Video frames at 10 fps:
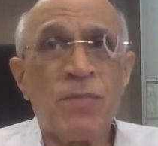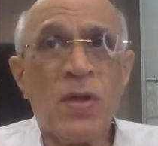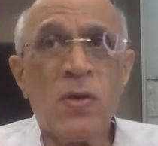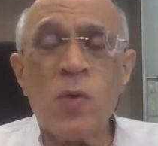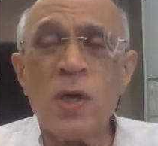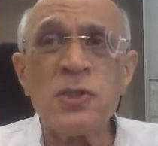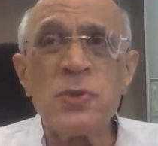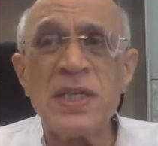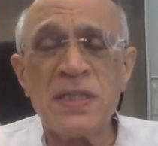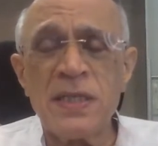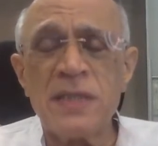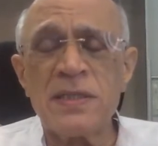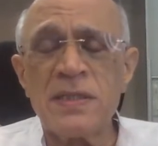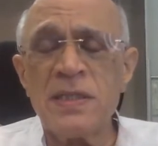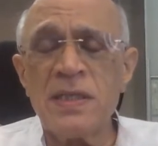What you can get
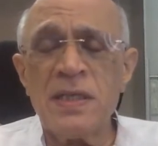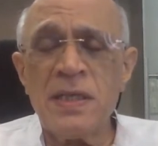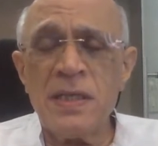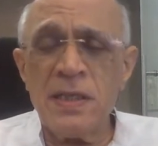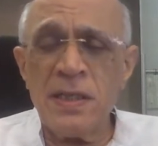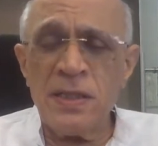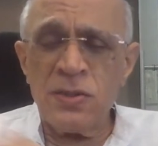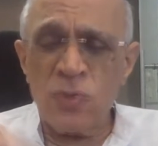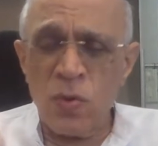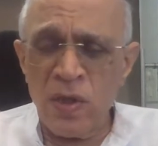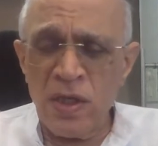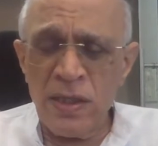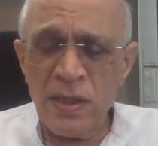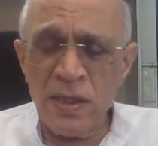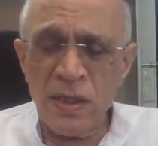is
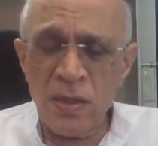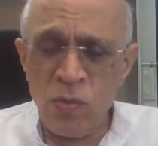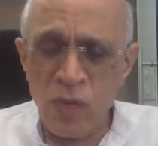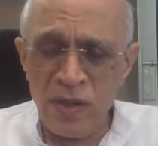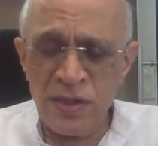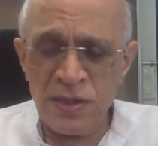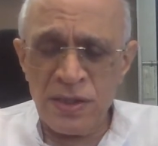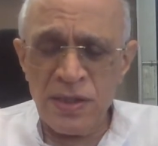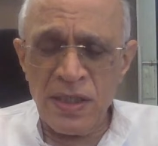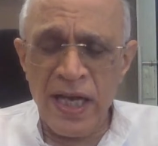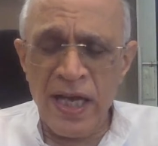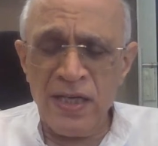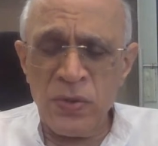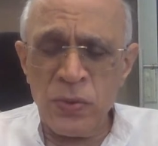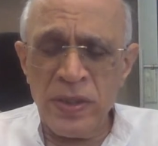only quantity,
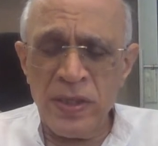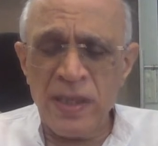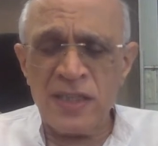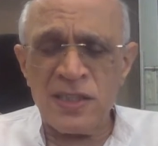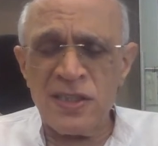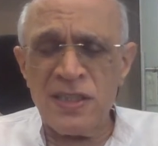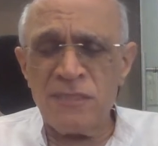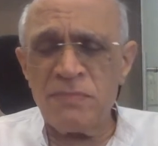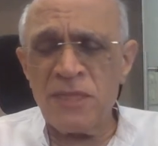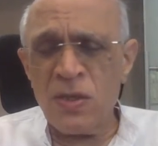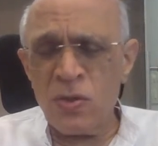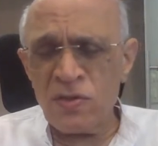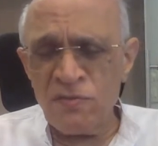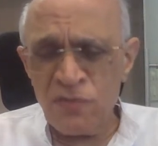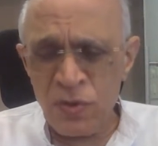and to a little extent, because
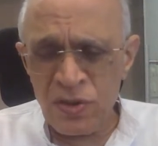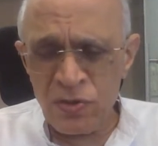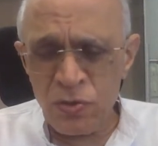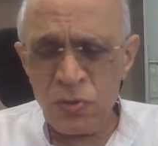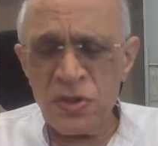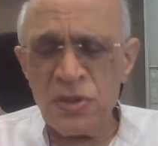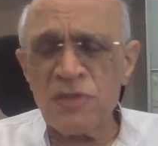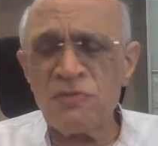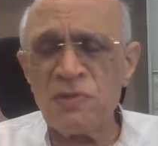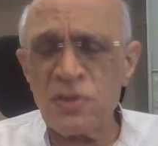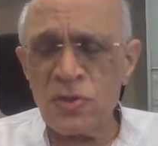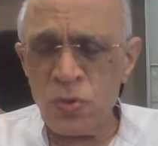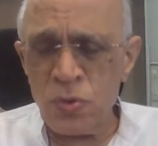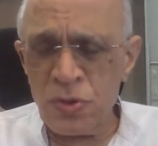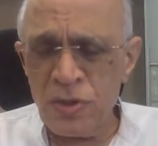of your association with
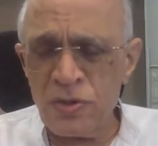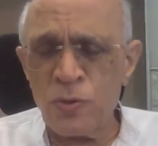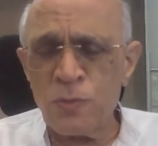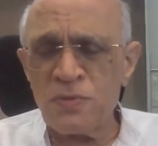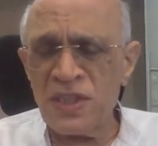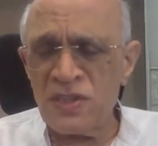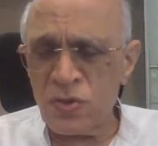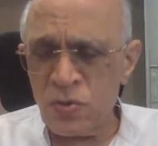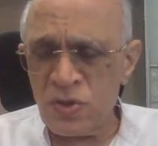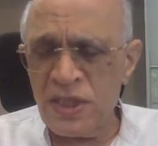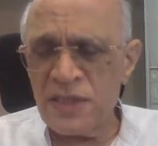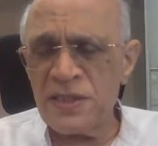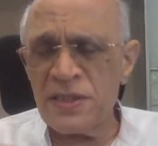social groups and society,